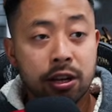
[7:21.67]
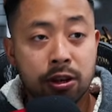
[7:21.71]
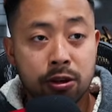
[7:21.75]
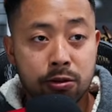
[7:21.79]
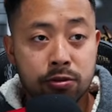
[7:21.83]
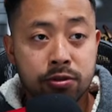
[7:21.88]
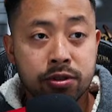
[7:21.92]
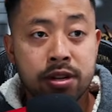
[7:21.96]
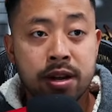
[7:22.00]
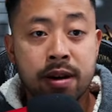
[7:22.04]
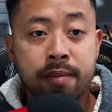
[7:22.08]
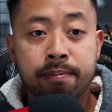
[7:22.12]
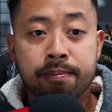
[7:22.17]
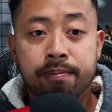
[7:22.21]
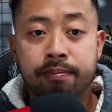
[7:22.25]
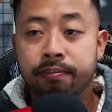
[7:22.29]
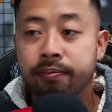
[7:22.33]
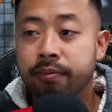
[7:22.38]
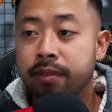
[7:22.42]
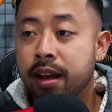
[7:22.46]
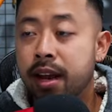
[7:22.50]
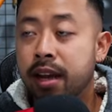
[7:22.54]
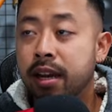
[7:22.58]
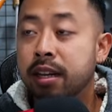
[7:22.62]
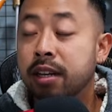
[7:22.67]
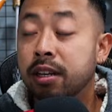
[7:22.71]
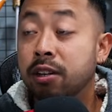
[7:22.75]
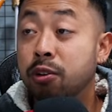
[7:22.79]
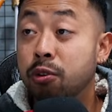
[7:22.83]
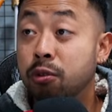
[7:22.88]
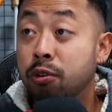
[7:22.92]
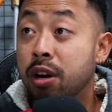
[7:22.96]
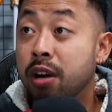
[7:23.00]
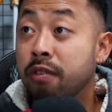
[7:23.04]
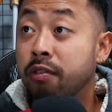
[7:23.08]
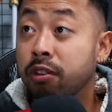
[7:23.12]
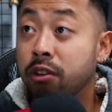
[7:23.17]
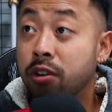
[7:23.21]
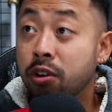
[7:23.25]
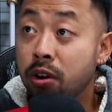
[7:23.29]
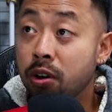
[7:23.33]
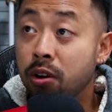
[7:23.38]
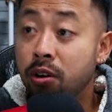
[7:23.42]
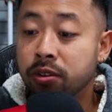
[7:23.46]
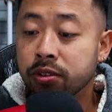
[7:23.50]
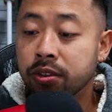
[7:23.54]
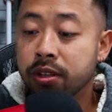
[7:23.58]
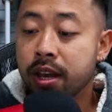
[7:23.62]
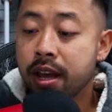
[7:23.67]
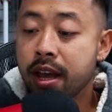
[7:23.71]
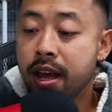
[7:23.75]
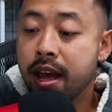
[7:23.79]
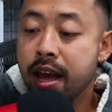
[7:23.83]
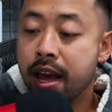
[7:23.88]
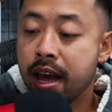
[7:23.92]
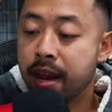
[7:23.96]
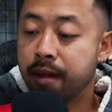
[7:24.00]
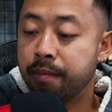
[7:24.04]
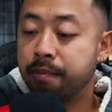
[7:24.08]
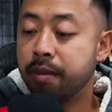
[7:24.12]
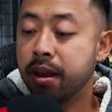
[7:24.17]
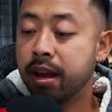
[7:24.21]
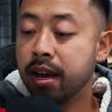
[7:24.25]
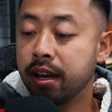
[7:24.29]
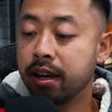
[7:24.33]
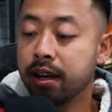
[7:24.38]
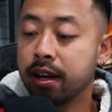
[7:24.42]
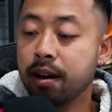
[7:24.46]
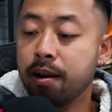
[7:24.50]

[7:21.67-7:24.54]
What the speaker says: goes up, I can do covered calls and make